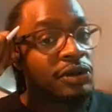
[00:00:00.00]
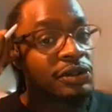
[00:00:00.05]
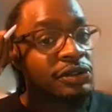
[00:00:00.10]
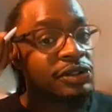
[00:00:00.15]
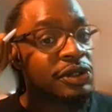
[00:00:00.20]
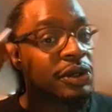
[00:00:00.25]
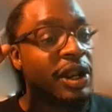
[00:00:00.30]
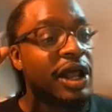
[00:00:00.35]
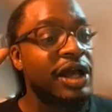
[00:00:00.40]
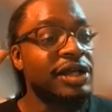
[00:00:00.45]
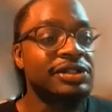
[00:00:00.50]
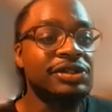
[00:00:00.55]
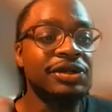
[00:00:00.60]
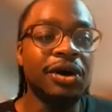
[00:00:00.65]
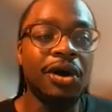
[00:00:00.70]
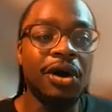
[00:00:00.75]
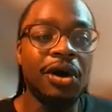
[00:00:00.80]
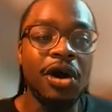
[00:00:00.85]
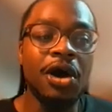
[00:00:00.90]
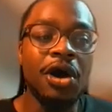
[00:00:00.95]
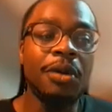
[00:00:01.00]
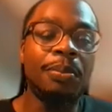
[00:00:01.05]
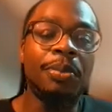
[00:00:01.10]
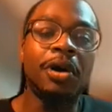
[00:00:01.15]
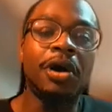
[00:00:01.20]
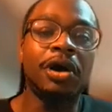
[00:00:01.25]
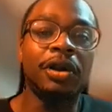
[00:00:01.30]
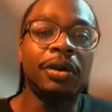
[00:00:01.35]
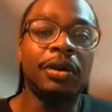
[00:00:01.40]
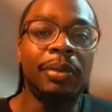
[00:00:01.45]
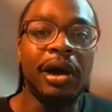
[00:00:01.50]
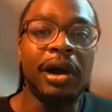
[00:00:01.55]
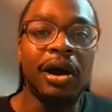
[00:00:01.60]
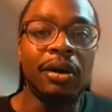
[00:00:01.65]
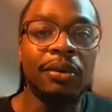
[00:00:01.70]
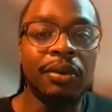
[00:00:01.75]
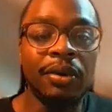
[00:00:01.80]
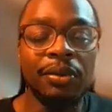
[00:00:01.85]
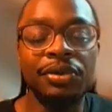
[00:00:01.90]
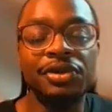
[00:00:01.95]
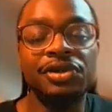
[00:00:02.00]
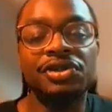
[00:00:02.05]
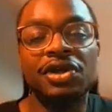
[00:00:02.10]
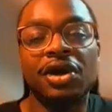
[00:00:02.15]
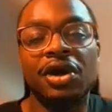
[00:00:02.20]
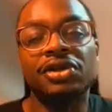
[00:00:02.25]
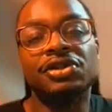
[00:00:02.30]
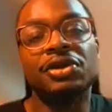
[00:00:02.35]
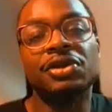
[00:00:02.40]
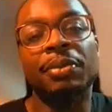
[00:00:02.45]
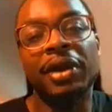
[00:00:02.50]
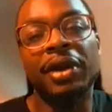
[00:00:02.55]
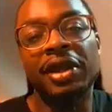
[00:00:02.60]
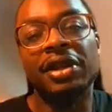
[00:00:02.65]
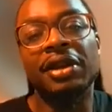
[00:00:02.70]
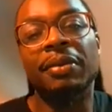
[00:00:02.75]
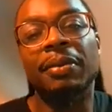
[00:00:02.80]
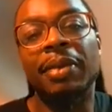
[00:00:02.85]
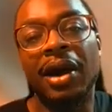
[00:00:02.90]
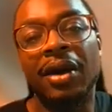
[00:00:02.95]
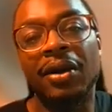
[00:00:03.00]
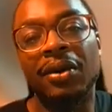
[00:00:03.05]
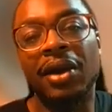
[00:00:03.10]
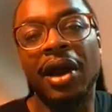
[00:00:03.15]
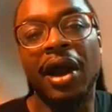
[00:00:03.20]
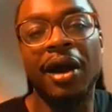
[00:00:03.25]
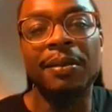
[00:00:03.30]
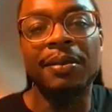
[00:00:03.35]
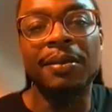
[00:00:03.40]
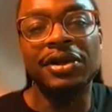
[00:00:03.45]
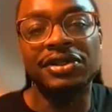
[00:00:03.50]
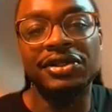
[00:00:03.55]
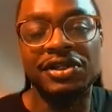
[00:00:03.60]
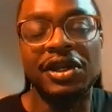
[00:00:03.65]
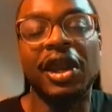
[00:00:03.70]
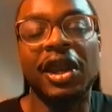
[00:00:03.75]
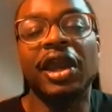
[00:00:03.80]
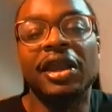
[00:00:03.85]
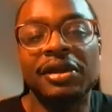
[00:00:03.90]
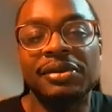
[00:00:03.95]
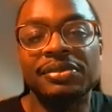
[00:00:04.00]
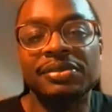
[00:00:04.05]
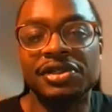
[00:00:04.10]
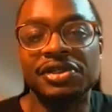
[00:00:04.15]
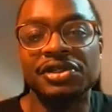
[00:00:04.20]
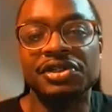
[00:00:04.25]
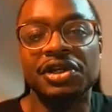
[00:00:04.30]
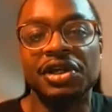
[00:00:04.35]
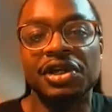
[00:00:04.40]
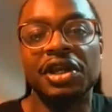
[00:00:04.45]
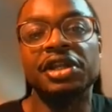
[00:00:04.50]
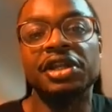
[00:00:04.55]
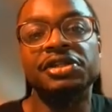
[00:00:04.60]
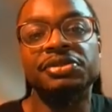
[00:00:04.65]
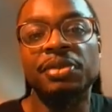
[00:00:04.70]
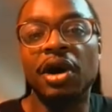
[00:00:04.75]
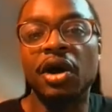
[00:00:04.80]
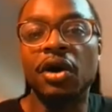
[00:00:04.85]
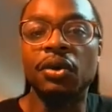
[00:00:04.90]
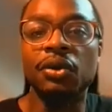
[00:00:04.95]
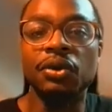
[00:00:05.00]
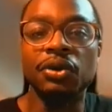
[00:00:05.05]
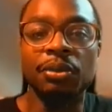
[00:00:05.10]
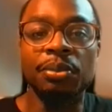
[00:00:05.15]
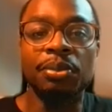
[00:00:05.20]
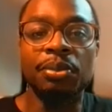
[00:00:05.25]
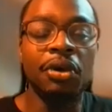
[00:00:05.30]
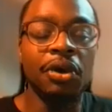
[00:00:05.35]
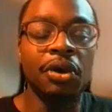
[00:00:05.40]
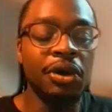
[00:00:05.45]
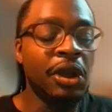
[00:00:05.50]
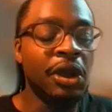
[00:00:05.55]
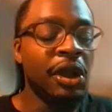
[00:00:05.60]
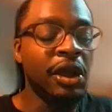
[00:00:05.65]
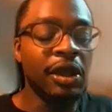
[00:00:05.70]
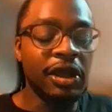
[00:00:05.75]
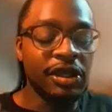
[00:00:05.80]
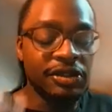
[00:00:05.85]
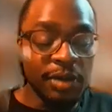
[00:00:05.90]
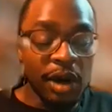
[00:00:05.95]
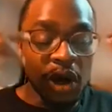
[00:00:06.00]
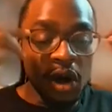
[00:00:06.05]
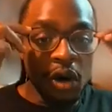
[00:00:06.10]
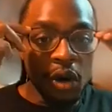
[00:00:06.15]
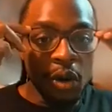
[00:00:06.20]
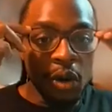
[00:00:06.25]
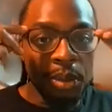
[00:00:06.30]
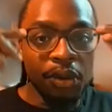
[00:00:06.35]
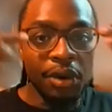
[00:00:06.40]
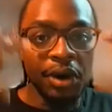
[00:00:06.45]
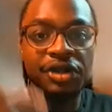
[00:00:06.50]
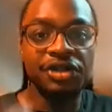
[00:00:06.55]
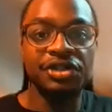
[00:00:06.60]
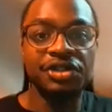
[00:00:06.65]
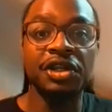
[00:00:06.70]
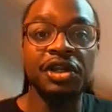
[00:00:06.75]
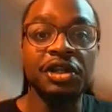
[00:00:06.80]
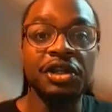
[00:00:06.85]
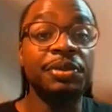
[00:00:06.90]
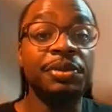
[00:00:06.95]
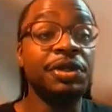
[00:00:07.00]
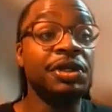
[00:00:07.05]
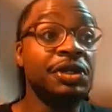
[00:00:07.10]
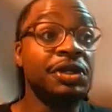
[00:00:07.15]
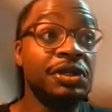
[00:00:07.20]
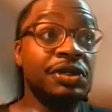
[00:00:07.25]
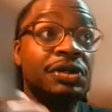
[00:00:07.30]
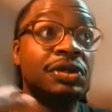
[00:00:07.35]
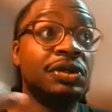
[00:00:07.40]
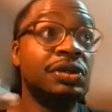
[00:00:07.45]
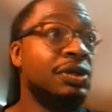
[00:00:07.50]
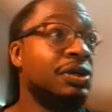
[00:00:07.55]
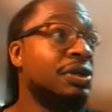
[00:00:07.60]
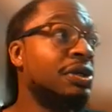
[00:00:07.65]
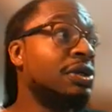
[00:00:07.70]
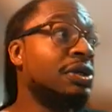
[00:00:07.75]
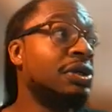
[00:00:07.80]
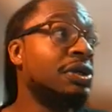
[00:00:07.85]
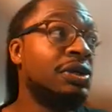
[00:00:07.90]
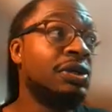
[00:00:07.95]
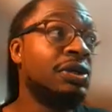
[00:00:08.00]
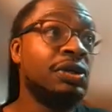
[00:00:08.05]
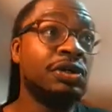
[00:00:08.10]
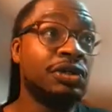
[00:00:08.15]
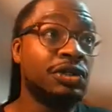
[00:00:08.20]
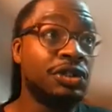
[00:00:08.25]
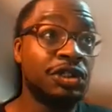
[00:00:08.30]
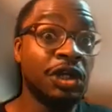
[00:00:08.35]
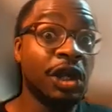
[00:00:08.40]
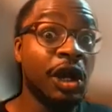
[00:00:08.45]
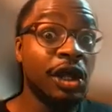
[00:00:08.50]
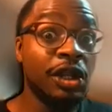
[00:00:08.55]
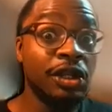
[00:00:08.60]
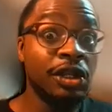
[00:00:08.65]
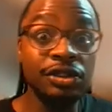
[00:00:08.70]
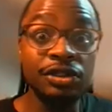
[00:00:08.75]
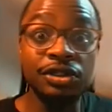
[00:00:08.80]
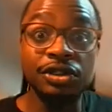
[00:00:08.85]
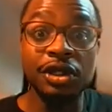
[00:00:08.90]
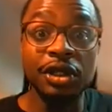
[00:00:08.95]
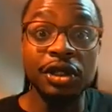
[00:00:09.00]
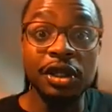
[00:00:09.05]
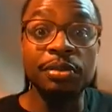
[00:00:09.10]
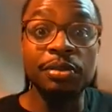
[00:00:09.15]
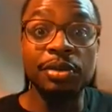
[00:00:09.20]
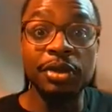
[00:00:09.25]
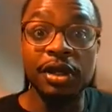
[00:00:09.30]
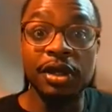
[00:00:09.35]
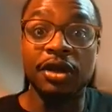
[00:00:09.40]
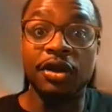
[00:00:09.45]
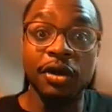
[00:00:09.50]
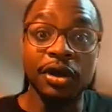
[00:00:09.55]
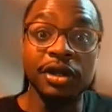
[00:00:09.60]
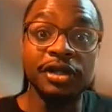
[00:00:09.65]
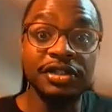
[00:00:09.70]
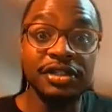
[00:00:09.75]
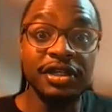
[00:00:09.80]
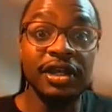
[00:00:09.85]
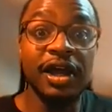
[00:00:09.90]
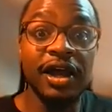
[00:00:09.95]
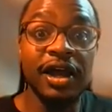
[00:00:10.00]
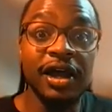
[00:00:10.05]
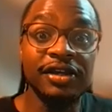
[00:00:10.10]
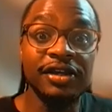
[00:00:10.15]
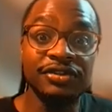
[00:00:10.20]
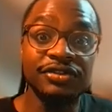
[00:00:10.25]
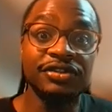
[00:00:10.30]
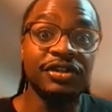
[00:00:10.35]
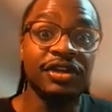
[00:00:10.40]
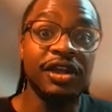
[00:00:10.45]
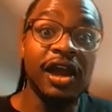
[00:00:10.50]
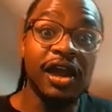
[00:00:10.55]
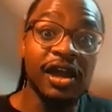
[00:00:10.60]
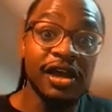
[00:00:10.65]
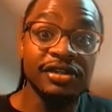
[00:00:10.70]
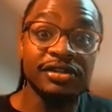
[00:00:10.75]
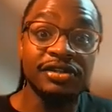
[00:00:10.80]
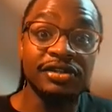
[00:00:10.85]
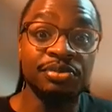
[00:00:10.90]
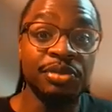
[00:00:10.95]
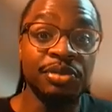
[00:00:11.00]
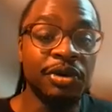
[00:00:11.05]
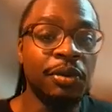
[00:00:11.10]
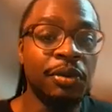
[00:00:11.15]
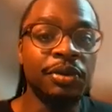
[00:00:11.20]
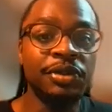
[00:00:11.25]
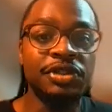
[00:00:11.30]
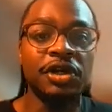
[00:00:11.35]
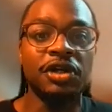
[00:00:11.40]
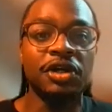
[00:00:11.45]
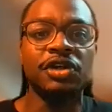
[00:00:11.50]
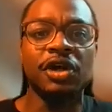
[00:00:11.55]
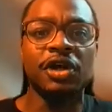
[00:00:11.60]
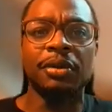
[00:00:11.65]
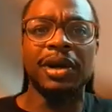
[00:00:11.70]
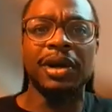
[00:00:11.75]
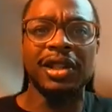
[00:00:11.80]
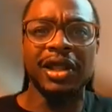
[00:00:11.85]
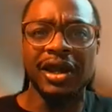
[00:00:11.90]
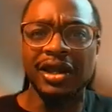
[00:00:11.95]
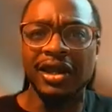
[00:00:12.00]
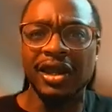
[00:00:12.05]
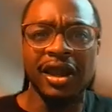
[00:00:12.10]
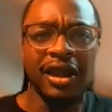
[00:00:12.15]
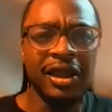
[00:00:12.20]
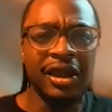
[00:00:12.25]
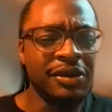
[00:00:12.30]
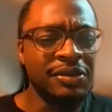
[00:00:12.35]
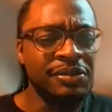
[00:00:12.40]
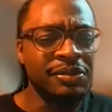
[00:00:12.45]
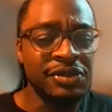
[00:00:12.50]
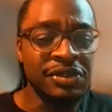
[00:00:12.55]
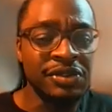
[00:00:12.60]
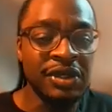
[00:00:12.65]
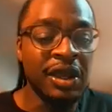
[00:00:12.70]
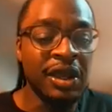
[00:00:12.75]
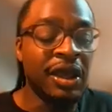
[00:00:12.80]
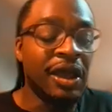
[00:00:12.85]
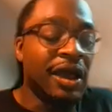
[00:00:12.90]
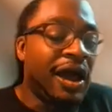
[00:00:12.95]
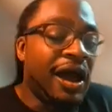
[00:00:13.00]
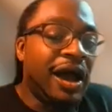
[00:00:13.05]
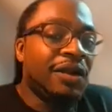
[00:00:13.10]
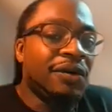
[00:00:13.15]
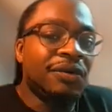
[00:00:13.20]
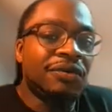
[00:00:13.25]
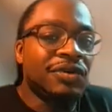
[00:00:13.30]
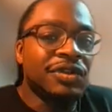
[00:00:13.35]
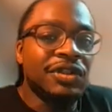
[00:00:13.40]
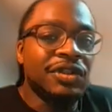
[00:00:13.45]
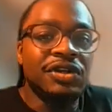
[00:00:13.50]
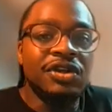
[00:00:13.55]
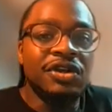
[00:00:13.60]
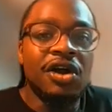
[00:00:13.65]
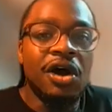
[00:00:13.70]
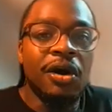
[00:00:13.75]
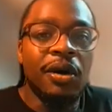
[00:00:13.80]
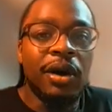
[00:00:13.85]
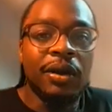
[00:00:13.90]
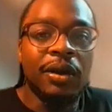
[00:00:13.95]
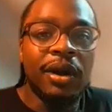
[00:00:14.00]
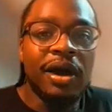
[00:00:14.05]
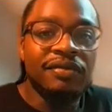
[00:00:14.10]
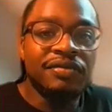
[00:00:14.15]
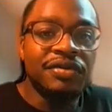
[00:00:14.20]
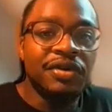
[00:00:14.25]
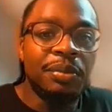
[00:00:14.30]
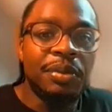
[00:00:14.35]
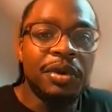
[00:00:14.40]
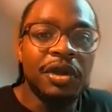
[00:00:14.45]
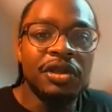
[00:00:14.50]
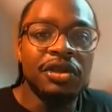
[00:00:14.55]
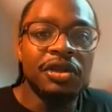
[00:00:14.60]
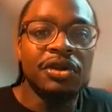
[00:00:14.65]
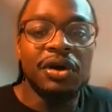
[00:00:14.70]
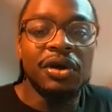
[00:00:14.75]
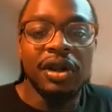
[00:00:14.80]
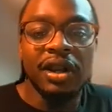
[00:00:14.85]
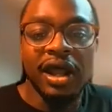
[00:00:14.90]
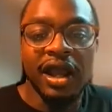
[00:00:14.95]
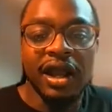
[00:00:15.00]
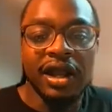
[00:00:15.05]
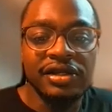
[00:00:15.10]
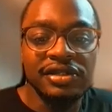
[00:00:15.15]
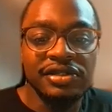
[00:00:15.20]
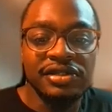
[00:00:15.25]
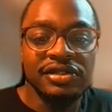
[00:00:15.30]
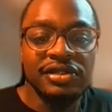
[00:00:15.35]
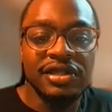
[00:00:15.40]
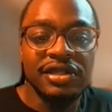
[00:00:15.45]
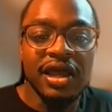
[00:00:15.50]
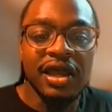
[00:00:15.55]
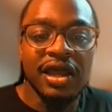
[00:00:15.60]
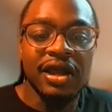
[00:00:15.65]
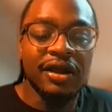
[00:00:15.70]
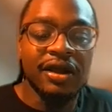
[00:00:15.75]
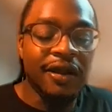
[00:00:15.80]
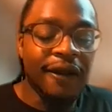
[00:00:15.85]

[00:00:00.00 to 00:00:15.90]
So that's the hard part about when we start debating about how much games he should get. Is my whole point. Should he be shunned? Should he be criticized? Yes. But when we start talking about like games, I don't really know. I don't have an opinion on that because it's like